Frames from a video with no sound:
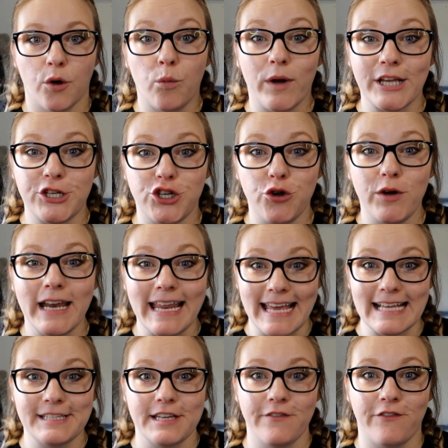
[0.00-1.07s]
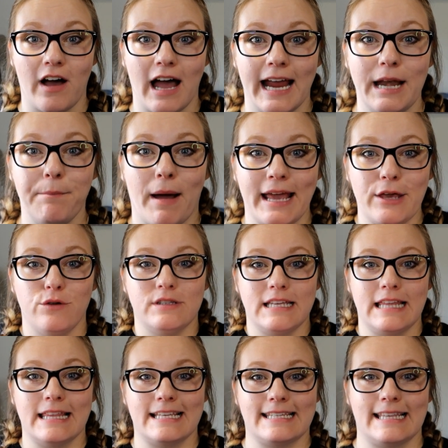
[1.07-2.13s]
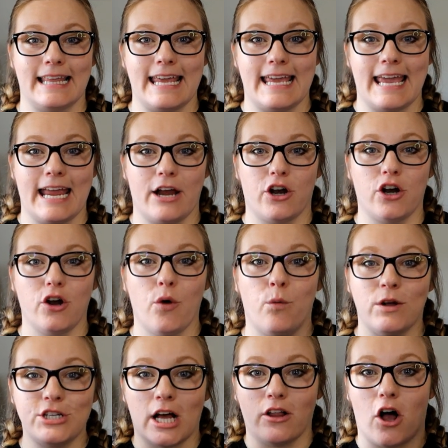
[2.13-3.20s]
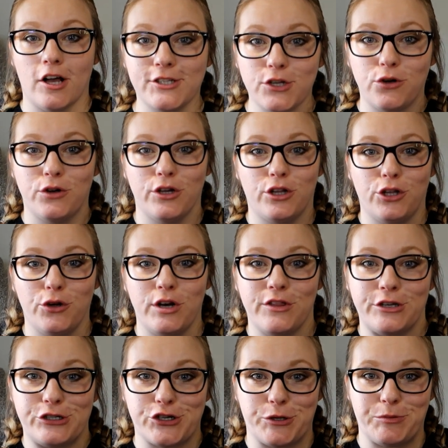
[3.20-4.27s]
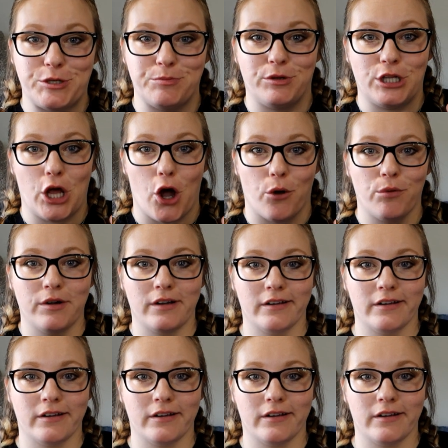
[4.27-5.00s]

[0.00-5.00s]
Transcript: which you can easily find by using this link here, which I'll also include in the description below.